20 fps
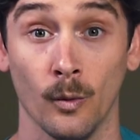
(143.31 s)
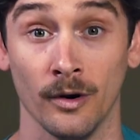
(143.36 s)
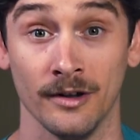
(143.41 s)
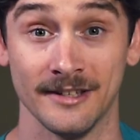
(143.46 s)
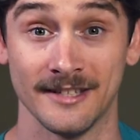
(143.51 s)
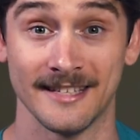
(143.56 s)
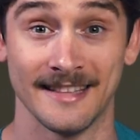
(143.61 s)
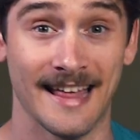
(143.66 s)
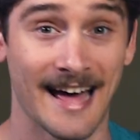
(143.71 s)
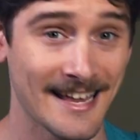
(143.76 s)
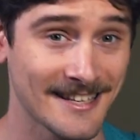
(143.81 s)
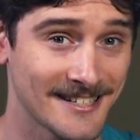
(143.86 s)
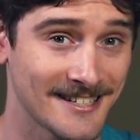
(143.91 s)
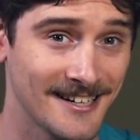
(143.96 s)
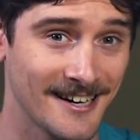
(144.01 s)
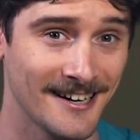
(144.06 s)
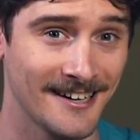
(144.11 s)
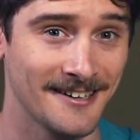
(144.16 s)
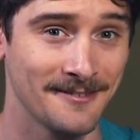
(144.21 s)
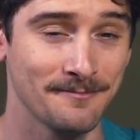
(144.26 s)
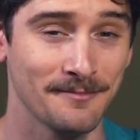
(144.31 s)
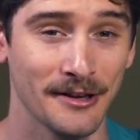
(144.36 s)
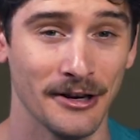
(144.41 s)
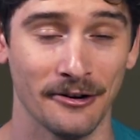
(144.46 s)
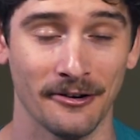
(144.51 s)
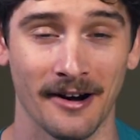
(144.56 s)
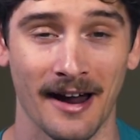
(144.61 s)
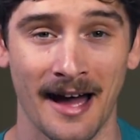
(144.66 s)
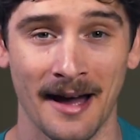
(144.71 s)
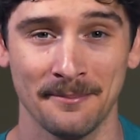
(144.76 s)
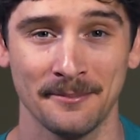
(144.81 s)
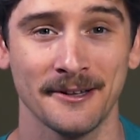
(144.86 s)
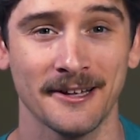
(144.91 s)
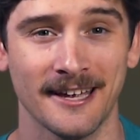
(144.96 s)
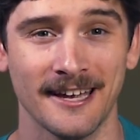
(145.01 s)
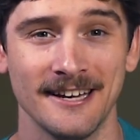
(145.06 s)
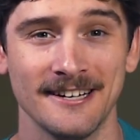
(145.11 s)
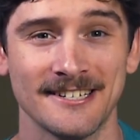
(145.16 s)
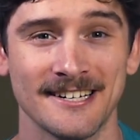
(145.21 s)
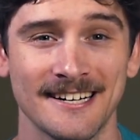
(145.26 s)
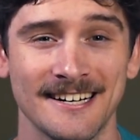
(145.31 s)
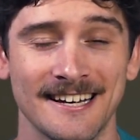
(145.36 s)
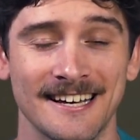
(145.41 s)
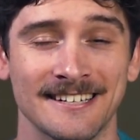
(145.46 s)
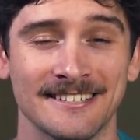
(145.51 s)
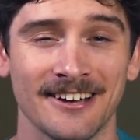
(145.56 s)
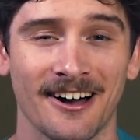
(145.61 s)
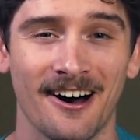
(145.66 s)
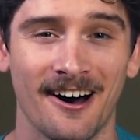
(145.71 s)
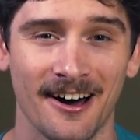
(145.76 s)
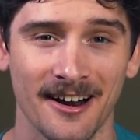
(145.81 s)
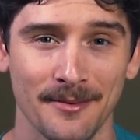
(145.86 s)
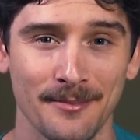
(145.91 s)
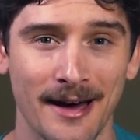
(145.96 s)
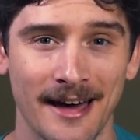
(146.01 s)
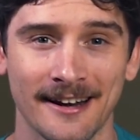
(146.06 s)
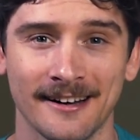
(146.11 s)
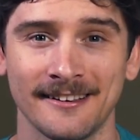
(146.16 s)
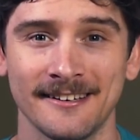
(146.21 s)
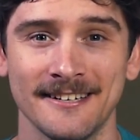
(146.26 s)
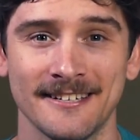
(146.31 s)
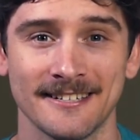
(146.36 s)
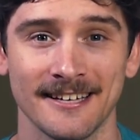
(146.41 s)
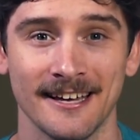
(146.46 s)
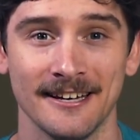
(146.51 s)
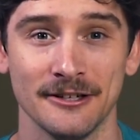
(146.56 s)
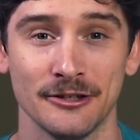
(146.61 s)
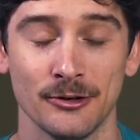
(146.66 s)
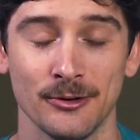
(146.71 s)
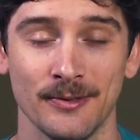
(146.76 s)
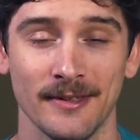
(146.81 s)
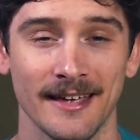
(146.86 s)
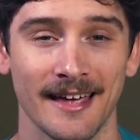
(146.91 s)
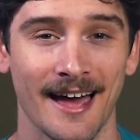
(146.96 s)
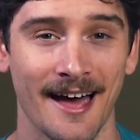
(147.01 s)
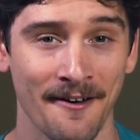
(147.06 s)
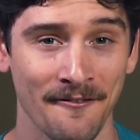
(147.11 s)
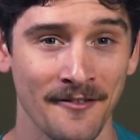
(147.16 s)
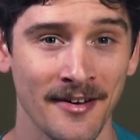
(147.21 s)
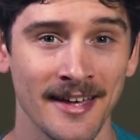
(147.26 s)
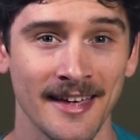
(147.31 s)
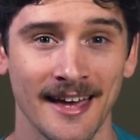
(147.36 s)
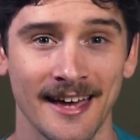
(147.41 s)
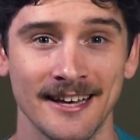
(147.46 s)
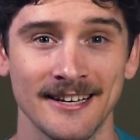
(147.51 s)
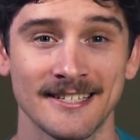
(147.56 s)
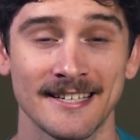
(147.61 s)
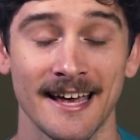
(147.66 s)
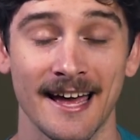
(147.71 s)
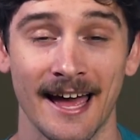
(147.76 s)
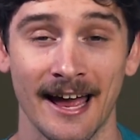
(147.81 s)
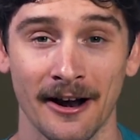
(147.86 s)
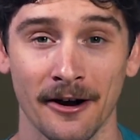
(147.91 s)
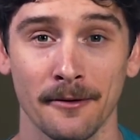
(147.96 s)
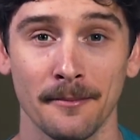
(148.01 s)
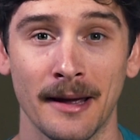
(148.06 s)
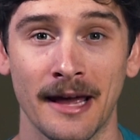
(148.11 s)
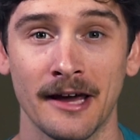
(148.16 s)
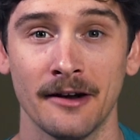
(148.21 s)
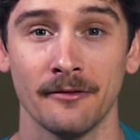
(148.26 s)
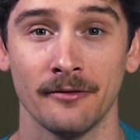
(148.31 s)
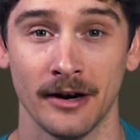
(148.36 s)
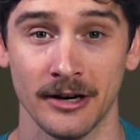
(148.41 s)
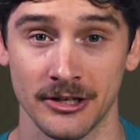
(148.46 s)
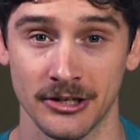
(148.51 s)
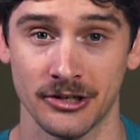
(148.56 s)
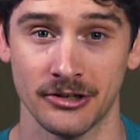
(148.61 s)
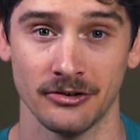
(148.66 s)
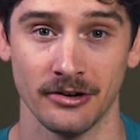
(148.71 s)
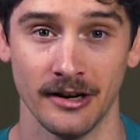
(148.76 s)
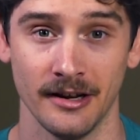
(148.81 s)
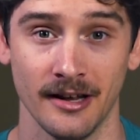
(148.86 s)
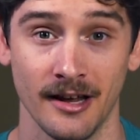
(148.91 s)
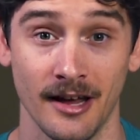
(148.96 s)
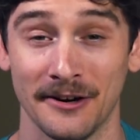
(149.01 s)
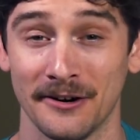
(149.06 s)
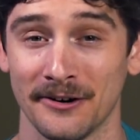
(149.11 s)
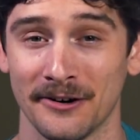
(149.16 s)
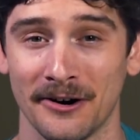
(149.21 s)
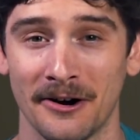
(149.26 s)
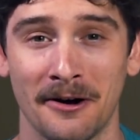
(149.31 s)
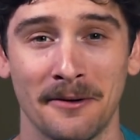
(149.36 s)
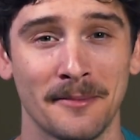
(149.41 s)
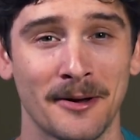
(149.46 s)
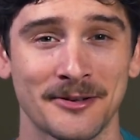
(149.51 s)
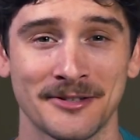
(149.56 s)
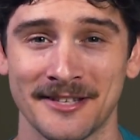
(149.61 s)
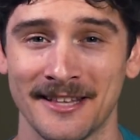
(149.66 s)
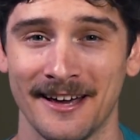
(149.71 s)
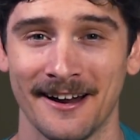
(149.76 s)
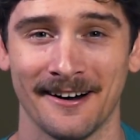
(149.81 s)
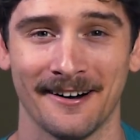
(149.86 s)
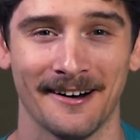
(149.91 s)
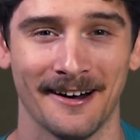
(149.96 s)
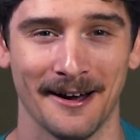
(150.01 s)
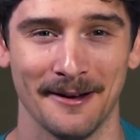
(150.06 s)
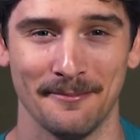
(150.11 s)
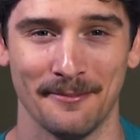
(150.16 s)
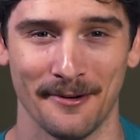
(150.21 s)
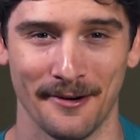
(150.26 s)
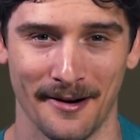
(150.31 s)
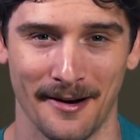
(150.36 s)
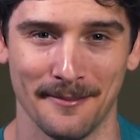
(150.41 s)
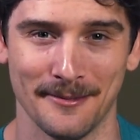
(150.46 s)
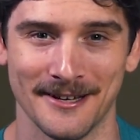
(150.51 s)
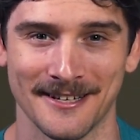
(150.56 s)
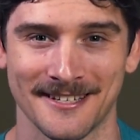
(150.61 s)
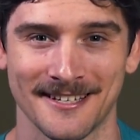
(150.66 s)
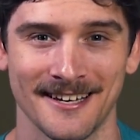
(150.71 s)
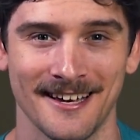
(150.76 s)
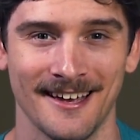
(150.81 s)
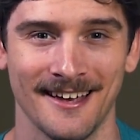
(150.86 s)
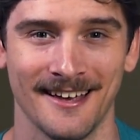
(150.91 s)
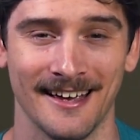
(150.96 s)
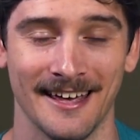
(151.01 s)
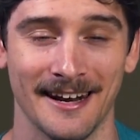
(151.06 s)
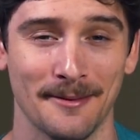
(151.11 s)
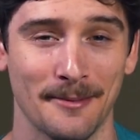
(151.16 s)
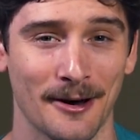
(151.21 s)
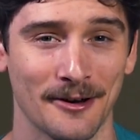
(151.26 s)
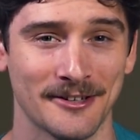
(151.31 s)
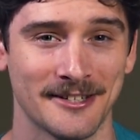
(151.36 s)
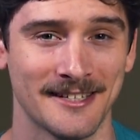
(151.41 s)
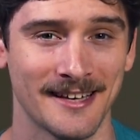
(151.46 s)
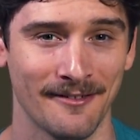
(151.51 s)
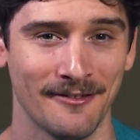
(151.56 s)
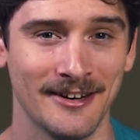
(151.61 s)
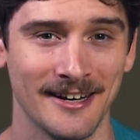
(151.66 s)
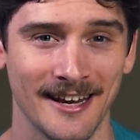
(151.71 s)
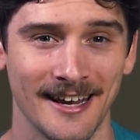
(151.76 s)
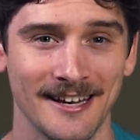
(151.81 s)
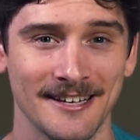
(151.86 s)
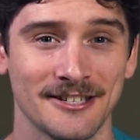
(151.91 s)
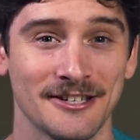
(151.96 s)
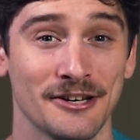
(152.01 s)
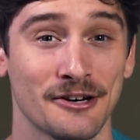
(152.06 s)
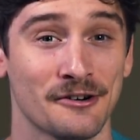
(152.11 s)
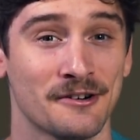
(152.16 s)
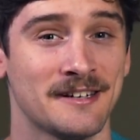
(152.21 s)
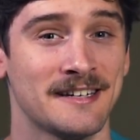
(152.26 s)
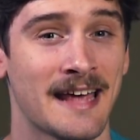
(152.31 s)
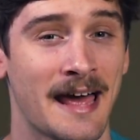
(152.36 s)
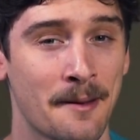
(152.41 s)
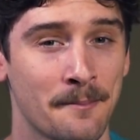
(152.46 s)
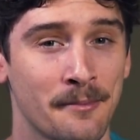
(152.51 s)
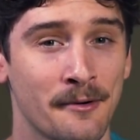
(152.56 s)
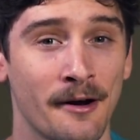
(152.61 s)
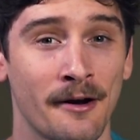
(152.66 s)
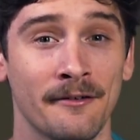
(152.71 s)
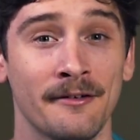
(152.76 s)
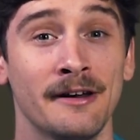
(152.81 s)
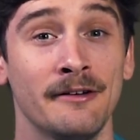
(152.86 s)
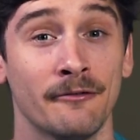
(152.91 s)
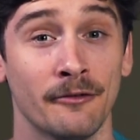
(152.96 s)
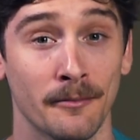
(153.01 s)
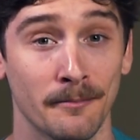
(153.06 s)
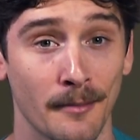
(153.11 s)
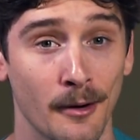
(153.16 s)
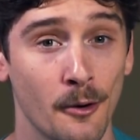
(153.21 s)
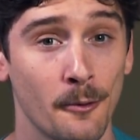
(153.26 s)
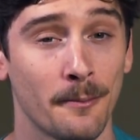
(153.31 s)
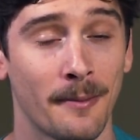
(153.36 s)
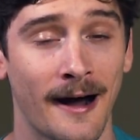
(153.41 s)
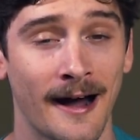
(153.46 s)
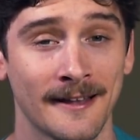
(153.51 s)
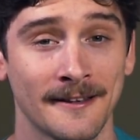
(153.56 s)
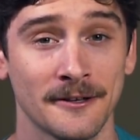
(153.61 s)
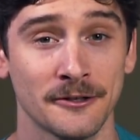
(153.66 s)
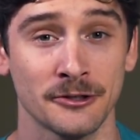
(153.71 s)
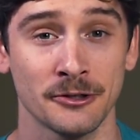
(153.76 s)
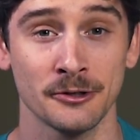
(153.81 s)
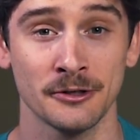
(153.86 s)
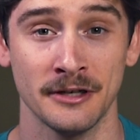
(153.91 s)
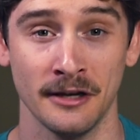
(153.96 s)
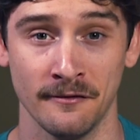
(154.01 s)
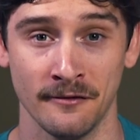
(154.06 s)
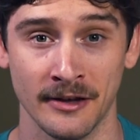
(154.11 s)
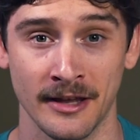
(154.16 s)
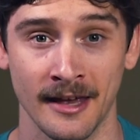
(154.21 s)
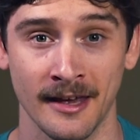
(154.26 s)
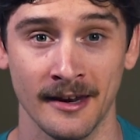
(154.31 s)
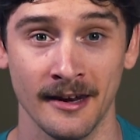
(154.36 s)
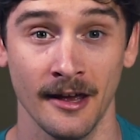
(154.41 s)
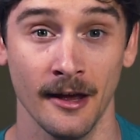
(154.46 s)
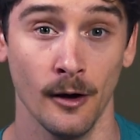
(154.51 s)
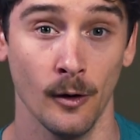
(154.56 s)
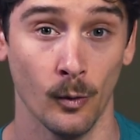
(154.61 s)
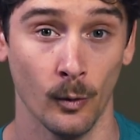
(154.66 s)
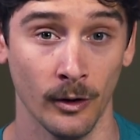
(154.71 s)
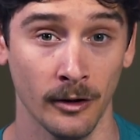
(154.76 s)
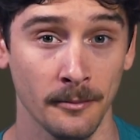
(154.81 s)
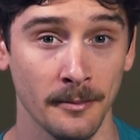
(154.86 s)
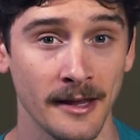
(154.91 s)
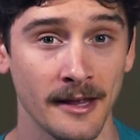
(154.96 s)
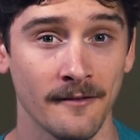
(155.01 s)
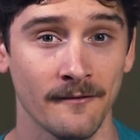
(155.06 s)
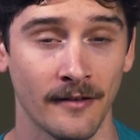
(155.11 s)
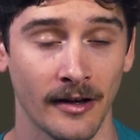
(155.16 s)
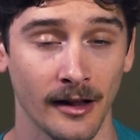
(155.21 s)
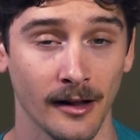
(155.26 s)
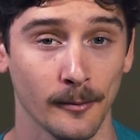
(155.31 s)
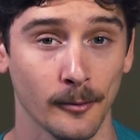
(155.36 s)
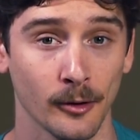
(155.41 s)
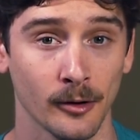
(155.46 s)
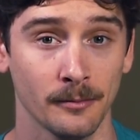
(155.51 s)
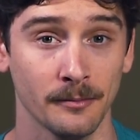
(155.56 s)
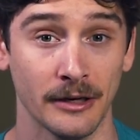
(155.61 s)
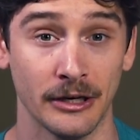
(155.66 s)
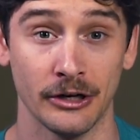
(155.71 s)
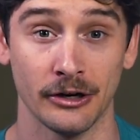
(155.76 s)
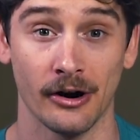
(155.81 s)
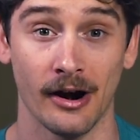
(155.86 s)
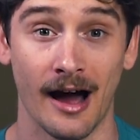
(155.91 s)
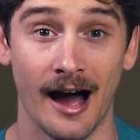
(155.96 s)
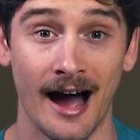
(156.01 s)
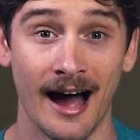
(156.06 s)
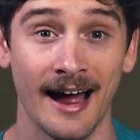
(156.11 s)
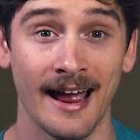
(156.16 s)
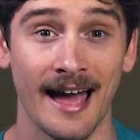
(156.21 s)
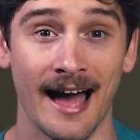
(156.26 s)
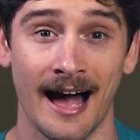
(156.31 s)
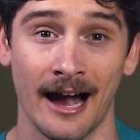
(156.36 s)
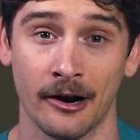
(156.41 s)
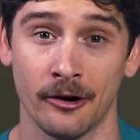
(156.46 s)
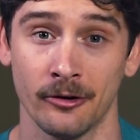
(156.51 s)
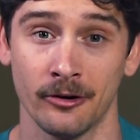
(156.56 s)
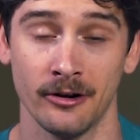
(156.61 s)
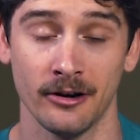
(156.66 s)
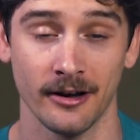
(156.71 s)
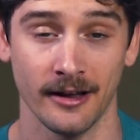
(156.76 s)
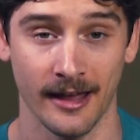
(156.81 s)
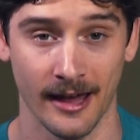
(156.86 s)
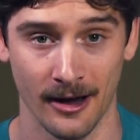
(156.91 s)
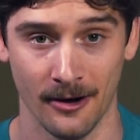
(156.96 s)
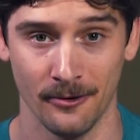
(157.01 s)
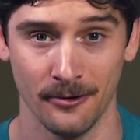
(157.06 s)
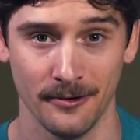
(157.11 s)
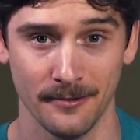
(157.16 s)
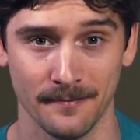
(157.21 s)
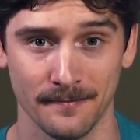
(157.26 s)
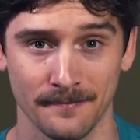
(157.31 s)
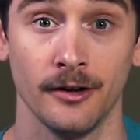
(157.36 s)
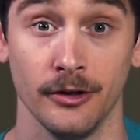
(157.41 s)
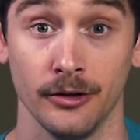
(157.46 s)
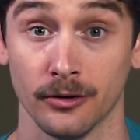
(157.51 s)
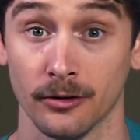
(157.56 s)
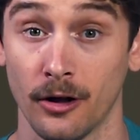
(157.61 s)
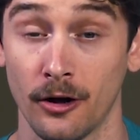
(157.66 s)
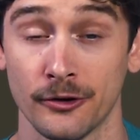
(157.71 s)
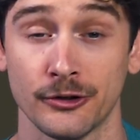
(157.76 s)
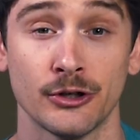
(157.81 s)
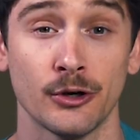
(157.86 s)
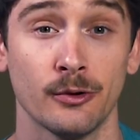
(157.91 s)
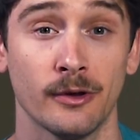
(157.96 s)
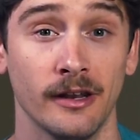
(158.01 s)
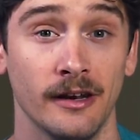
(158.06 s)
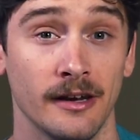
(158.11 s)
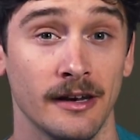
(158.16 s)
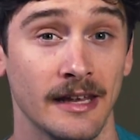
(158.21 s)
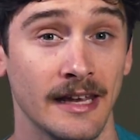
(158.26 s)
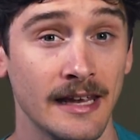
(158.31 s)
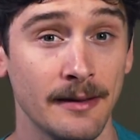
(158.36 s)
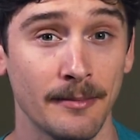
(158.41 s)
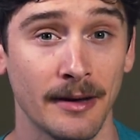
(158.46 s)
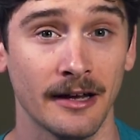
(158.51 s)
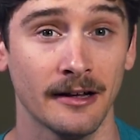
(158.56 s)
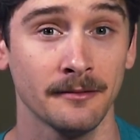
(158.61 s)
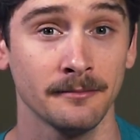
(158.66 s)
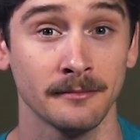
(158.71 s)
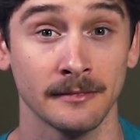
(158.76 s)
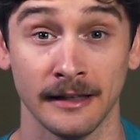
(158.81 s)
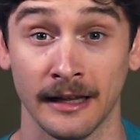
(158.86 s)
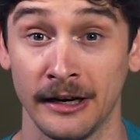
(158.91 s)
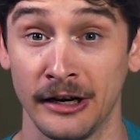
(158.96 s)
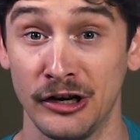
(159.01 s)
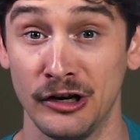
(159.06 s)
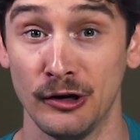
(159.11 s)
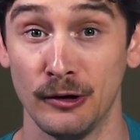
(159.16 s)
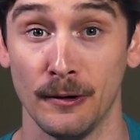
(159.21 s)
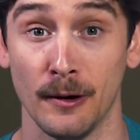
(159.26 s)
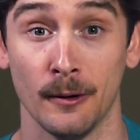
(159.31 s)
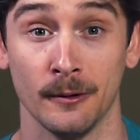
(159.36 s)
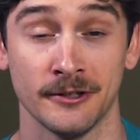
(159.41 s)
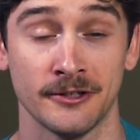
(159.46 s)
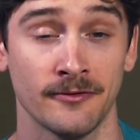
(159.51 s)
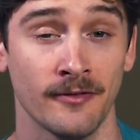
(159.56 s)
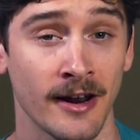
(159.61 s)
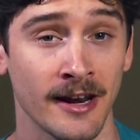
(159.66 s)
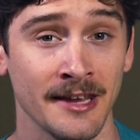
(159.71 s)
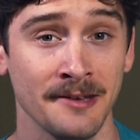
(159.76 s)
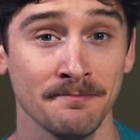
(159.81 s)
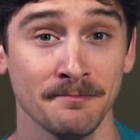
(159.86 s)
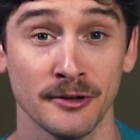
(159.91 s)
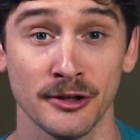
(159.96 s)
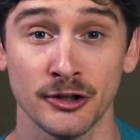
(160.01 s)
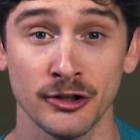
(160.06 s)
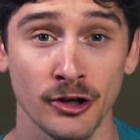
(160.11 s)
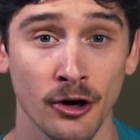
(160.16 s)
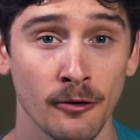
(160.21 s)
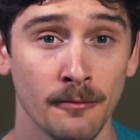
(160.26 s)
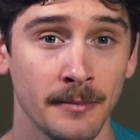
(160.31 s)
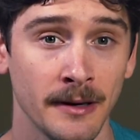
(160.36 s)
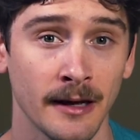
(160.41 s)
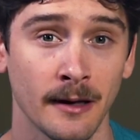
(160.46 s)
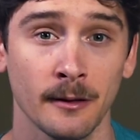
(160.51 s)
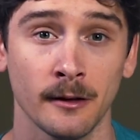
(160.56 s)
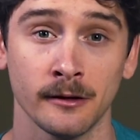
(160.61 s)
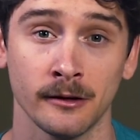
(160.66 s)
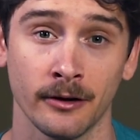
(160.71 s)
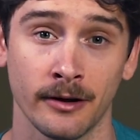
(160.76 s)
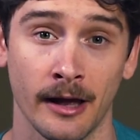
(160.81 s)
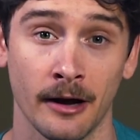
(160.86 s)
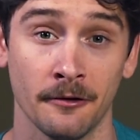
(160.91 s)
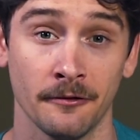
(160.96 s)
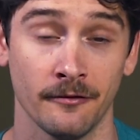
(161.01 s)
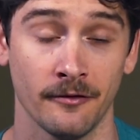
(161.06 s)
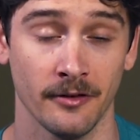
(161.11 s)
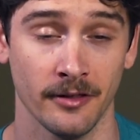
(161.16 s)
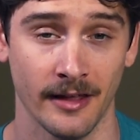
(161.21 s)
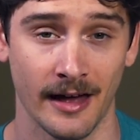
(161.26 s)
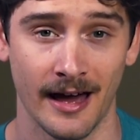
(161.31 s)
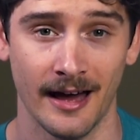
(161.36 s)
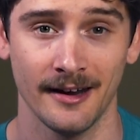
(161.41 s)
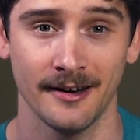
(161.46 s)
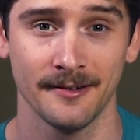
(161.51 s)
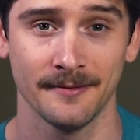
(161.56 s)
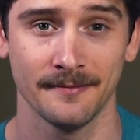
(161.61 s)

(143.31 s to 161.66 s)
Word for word: Once that's done, your application is automatically sent to the F A A's Airman Registry. You're almost there, I promise. In about seven days, your temporary remote pilot certificate will be available in your I A C R A account. You'll also get an email letting you know it's ready, so be on the lookout for that.